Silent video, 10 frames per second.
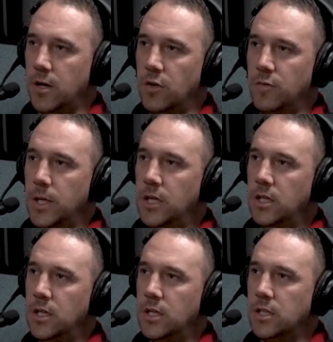over me.
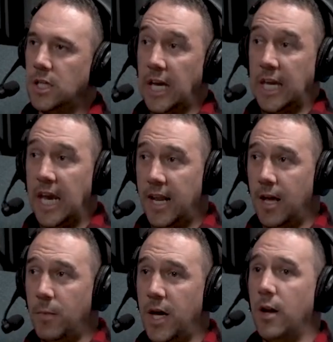You Correct. get
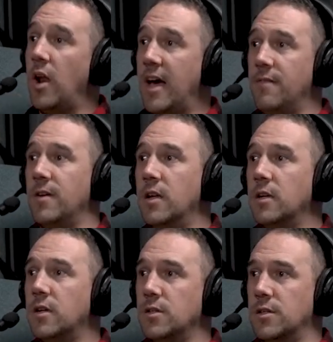it, but I don't have it
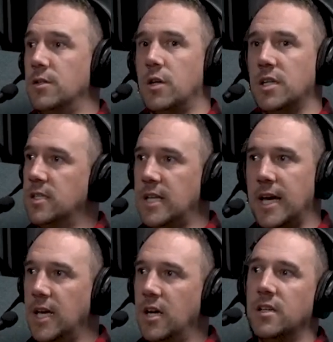because it's not going to stay
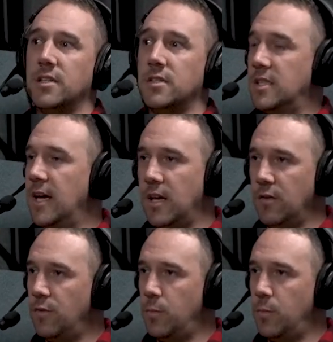here and it doesn't stay yeah. here for